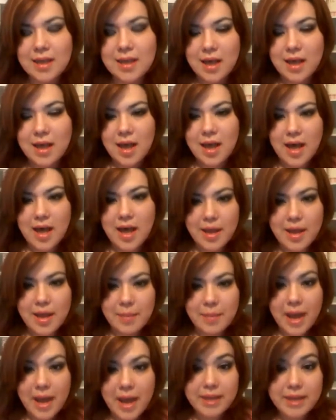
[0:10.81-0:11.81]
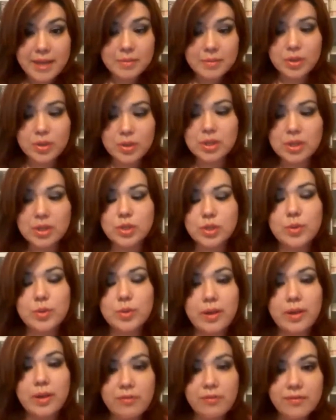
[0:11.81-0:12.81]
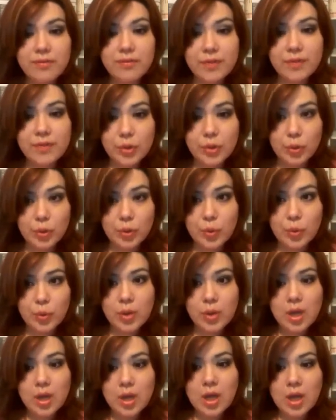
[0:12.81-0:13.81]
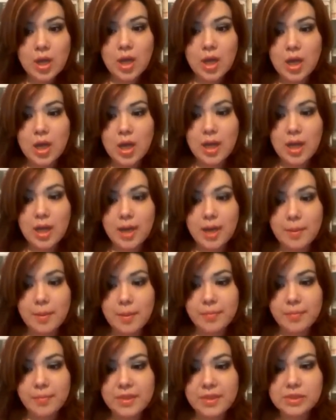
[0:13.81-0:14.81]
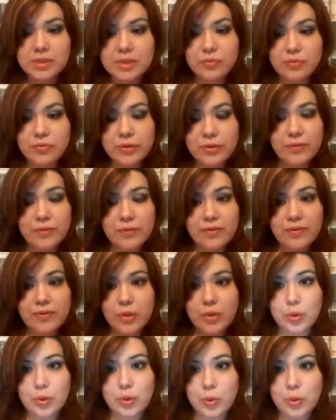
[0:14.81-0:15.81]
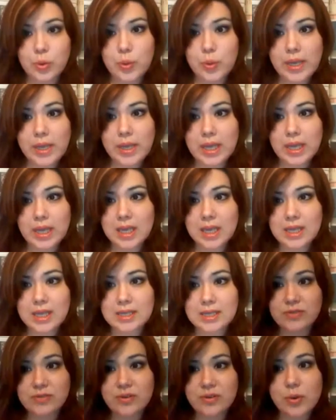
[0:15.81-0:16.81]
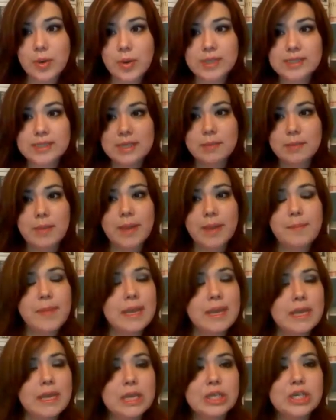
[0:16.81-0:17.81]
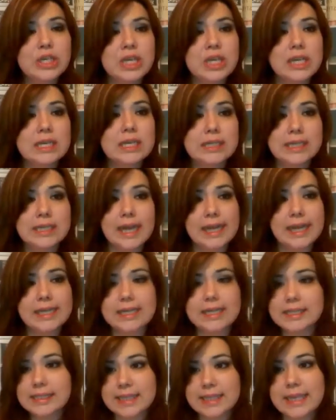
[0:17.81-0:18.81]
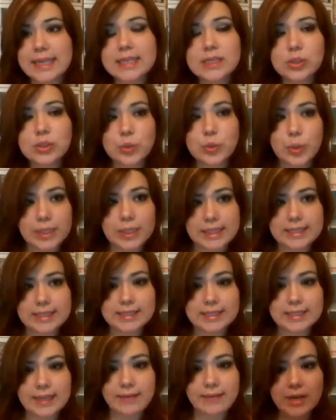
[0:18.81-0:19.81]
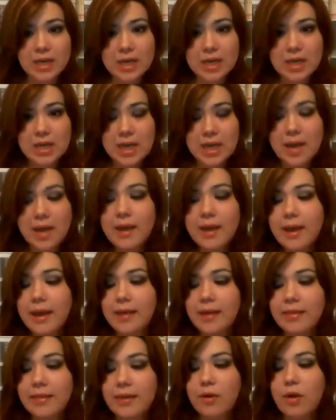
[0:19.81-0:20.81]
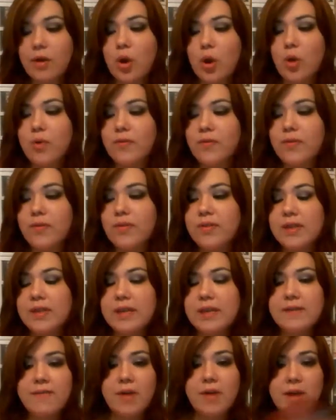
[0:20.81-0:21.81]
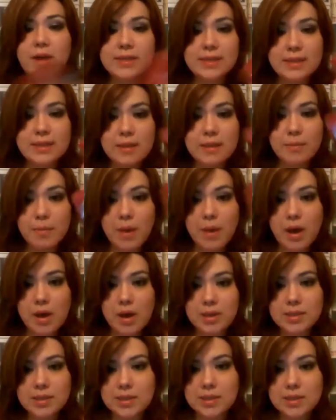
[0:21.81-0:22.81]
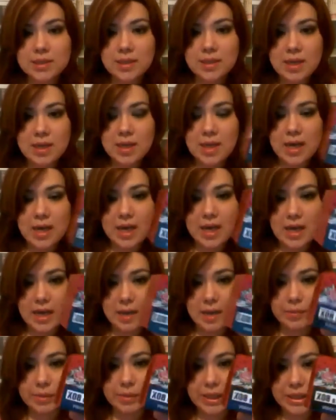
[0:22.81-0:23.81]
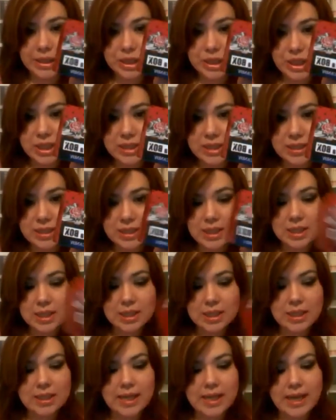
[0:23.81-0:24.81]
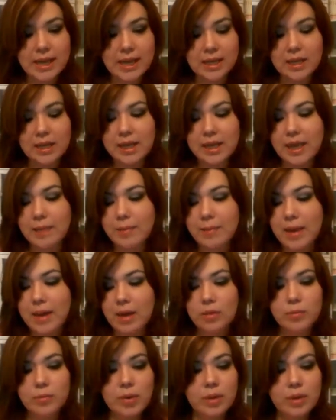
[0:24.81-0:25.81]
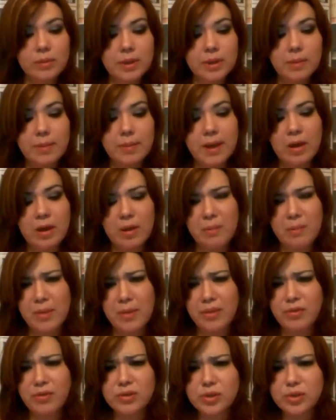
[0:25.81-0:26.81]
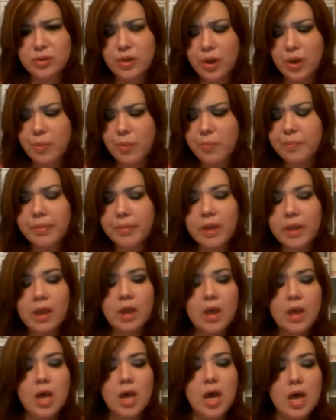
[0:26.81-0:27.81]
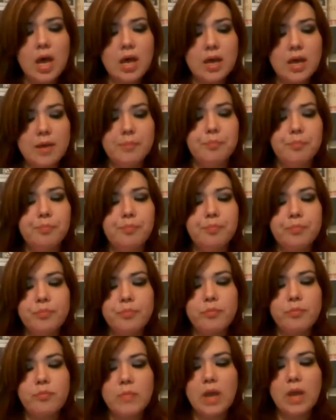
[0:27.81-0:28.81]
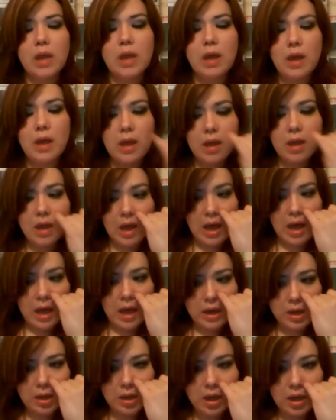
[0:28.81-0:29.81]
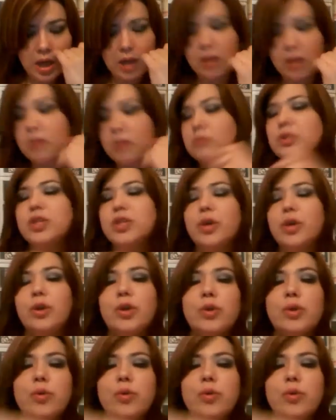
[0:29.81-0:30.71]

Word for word: um, I am going to do a review. Um, this review is requested by Pinky Chick 9627, and they're over the Fox in the Box uh, blushes that came out probably about a month or two ago. Um, I'm gonna I'll show you the